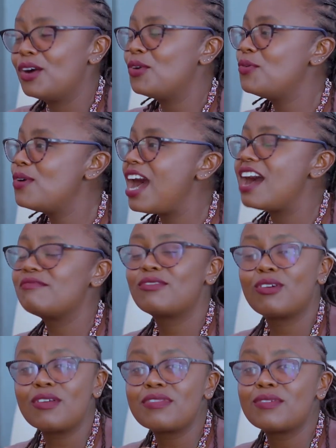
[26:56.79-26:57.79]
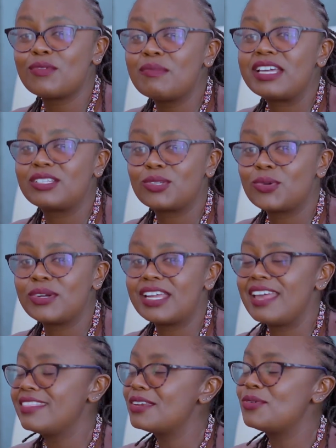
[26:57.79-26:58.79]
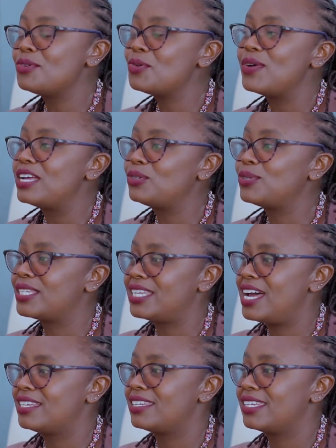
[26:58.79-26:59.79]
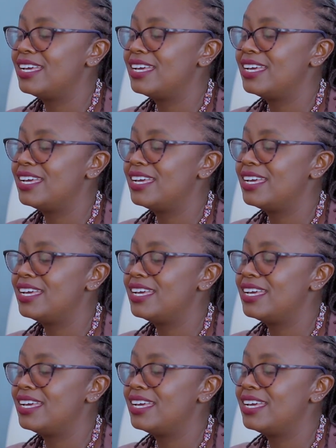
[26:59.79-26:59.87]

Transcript: who have gone through my story and they don't know where to start.